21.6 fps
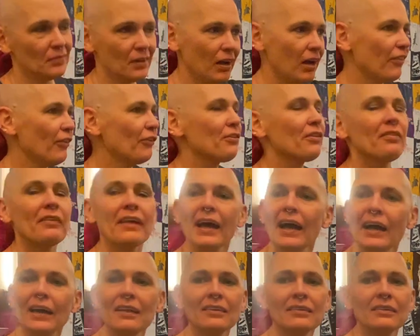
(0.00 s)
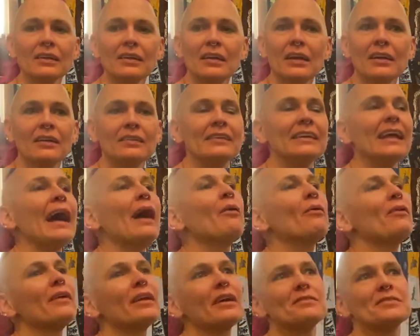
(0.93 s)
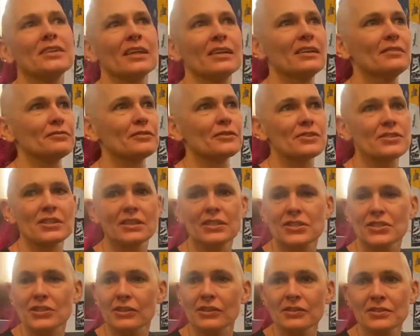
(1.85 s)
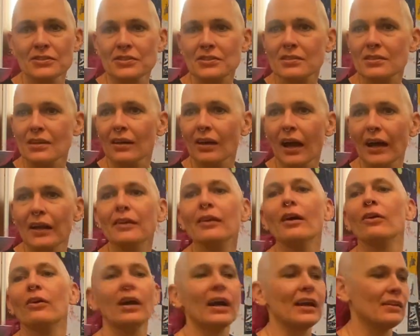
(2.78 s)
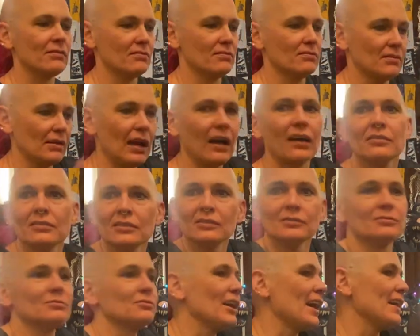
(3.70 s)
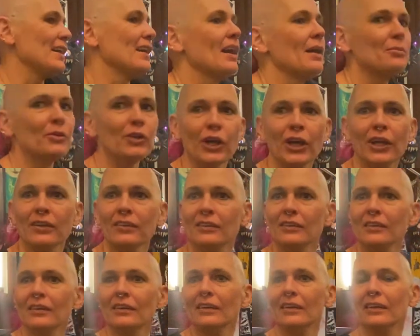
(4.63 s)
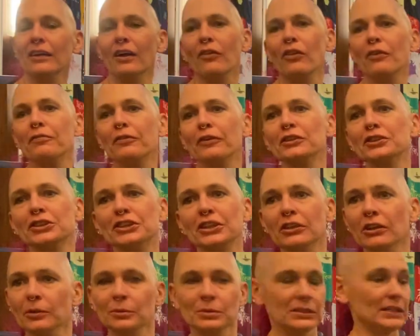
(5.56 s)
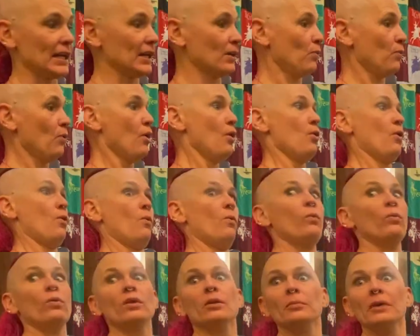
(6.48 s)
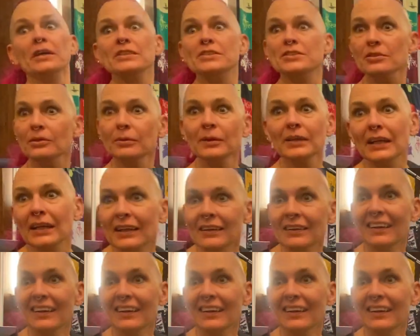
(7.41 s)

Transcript: But other than that, now that I've done it for 6 years, I know, right? I'm good. You know, the first year it was like, what am I doing?